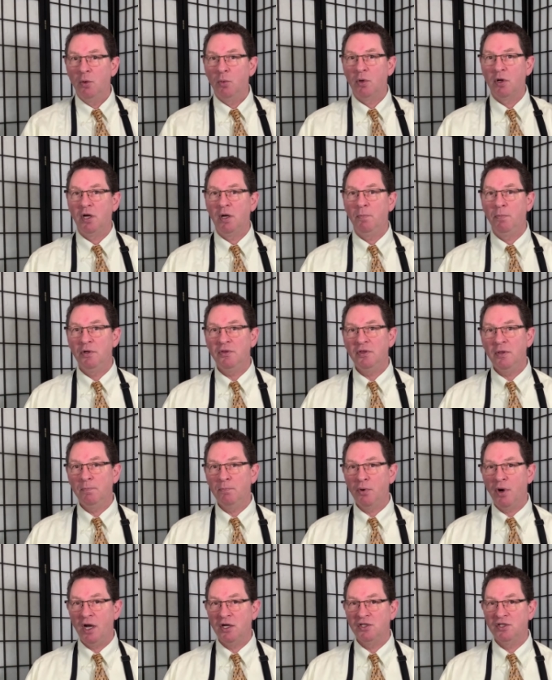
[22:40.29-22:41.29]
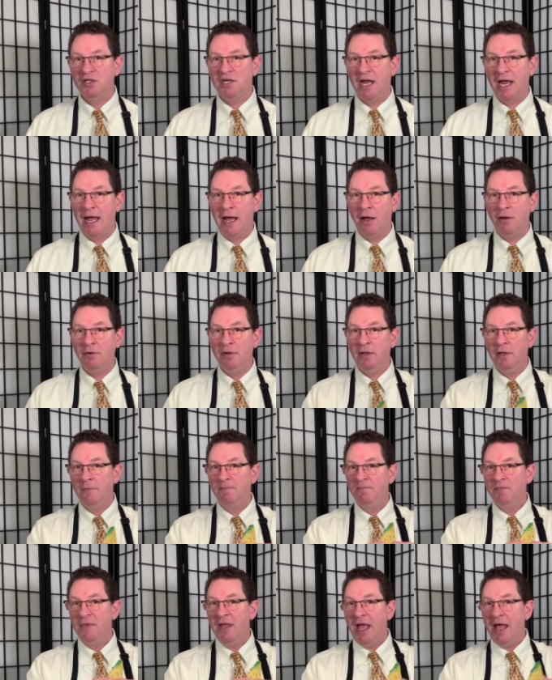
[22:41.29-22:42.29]
We're going to put the brush down,
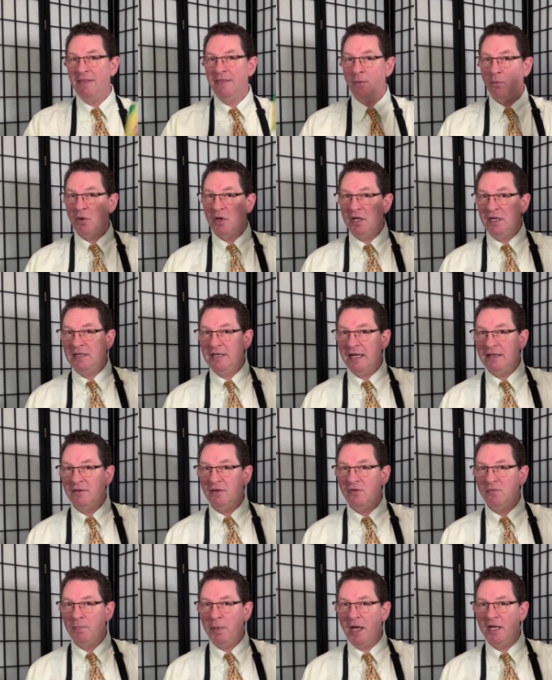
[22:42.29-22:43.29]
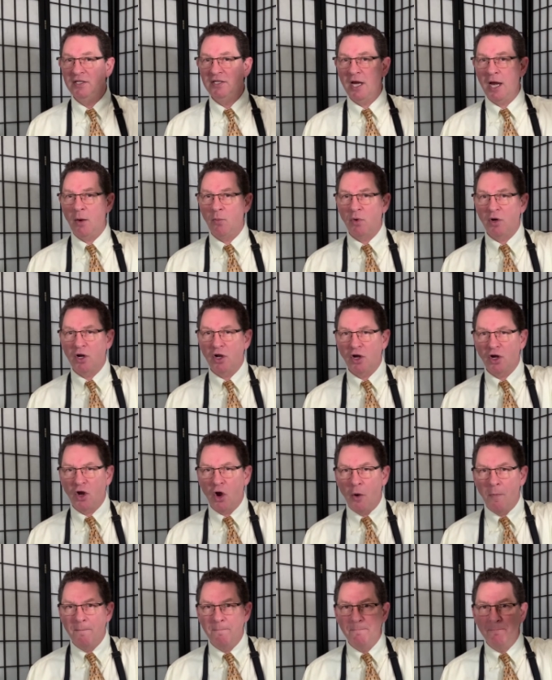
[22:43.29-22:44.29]
and then we're going to take the sponge and we're going to
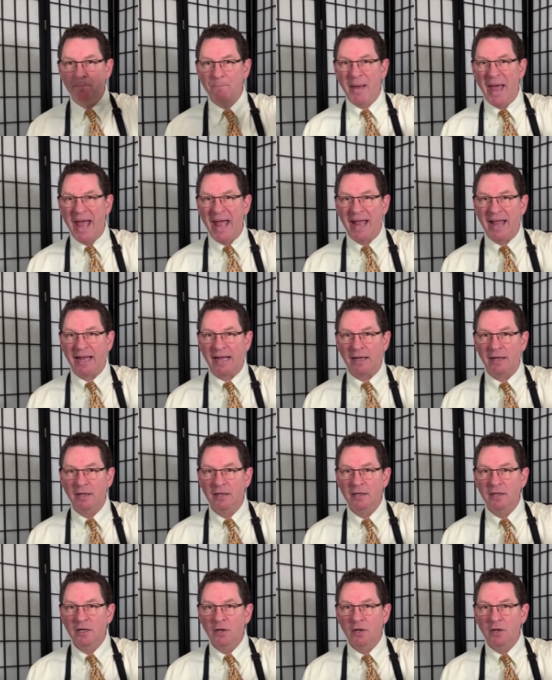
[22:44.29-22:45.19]
go bang.